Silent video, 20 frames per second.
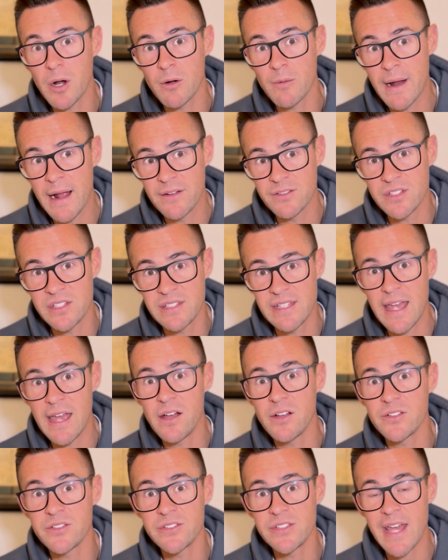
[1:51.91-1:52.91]
around
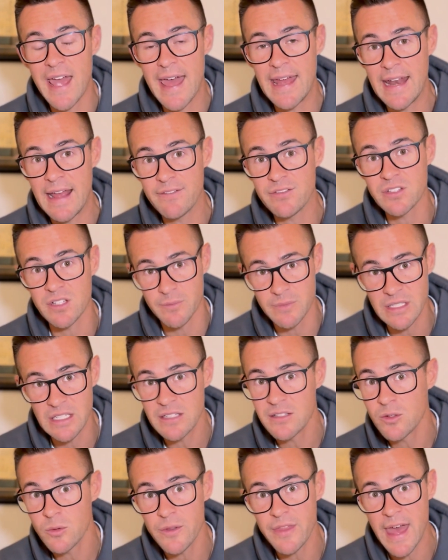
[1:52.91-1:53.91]
sales, and have something to
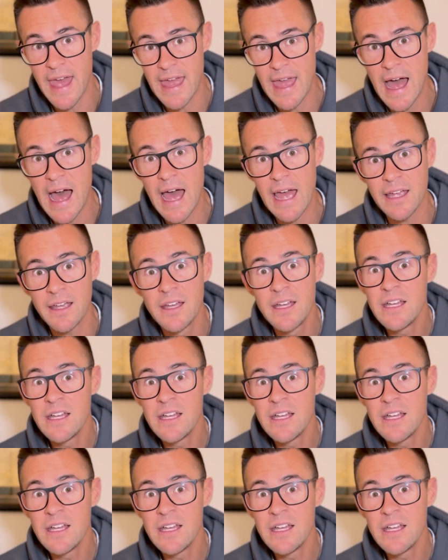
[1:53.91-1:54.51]
do with AI.